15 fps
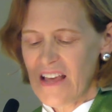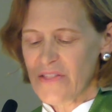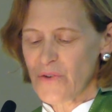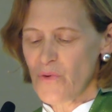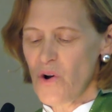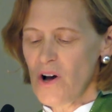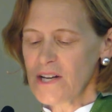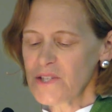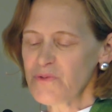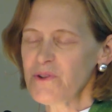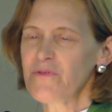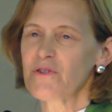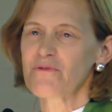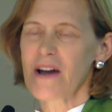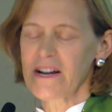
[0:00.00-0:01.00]
The walls
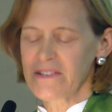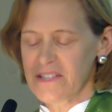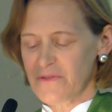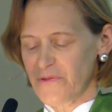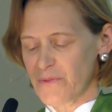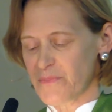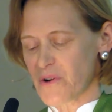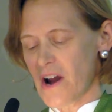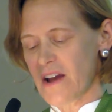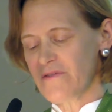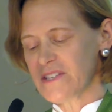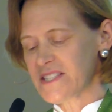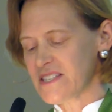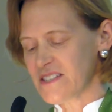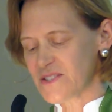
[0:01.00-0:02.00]
we've erected for
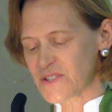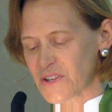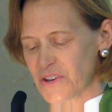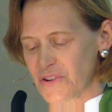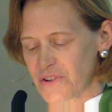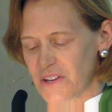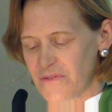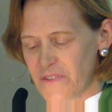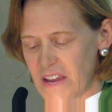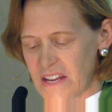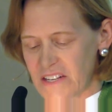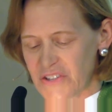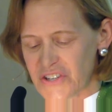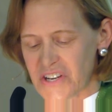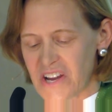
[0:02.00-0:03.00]
privacy and security
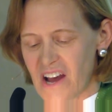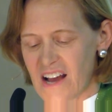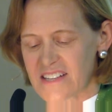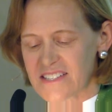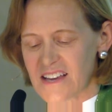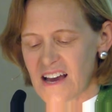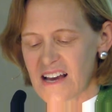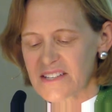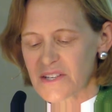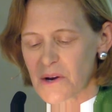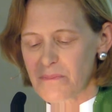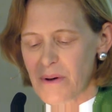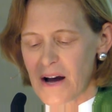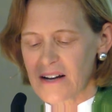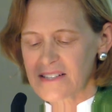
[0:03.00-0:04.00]
vanish in God's eyes. Our
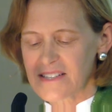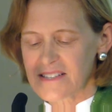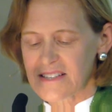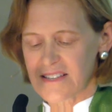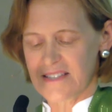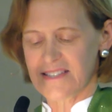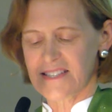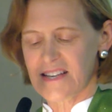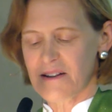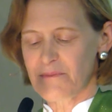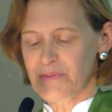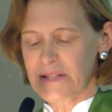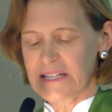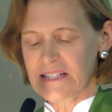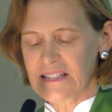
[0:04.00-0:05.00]
box is
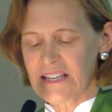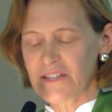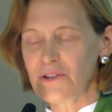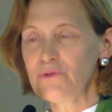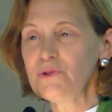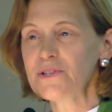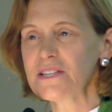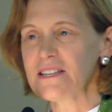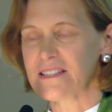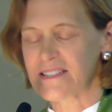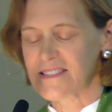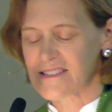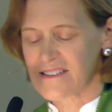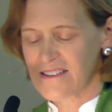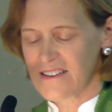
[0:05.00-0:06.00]
completely
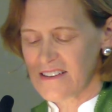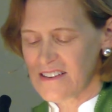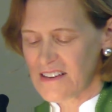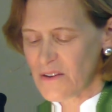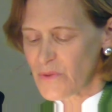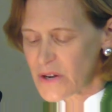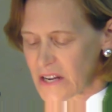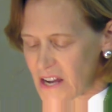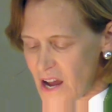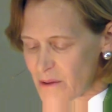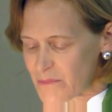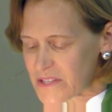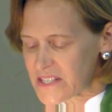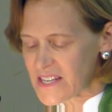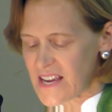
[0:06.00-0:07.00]
useless when it
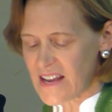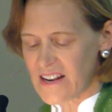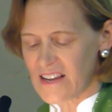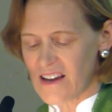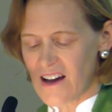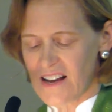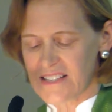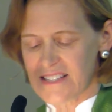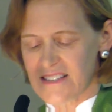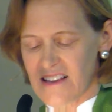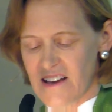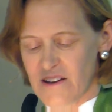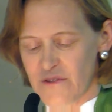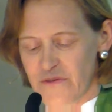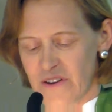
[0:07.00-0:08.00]
comes to getting God's
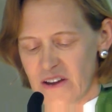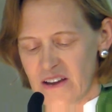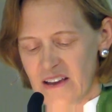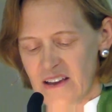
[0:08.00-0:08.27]
love.